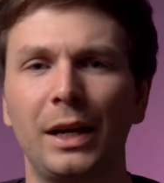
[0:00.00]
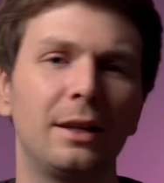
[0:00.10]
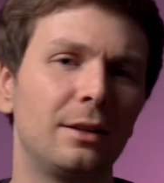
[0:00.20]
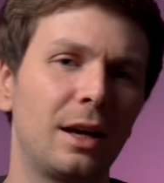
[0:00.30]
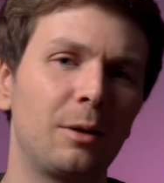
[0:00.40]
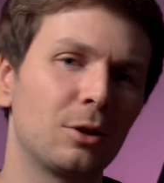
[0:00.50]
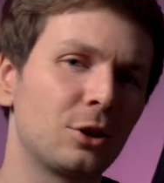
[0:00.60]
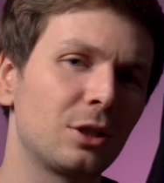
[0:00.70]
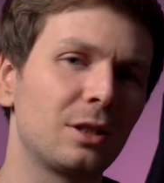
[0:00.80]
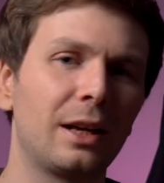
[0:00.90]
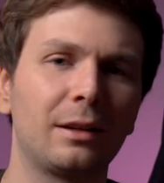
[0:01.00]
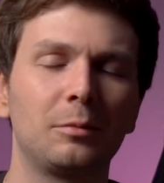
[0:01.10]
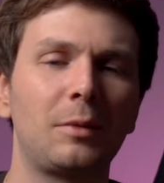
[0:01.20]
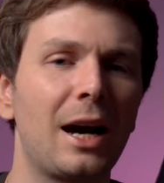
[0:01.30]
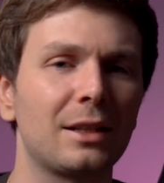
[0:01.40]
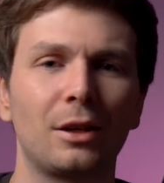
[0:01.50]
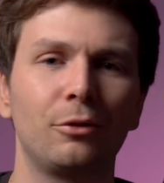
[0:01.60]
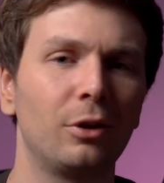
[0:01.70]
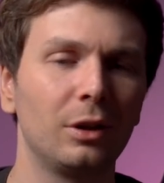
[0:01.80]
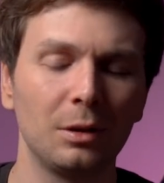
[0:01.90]
And I was just like asking
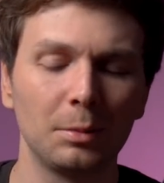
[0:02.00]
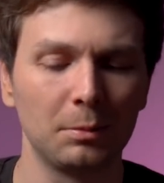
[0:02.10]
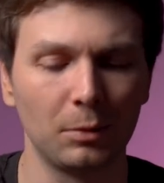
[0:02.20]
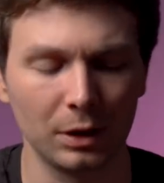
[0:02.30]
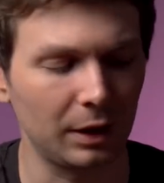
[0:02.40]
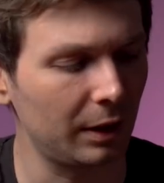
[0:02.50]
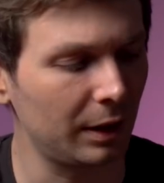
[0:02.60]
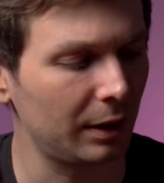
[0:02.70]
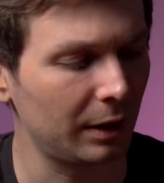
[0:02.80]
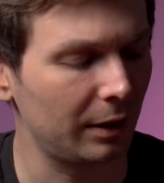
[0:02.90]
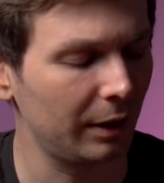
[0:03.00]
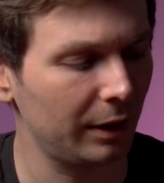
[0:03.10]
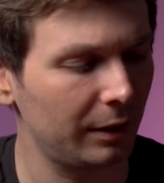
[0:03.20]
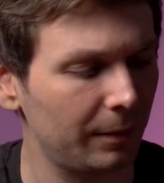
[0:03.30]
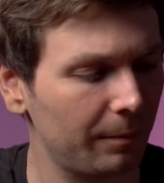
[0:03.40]
for a little bit more than that, I think.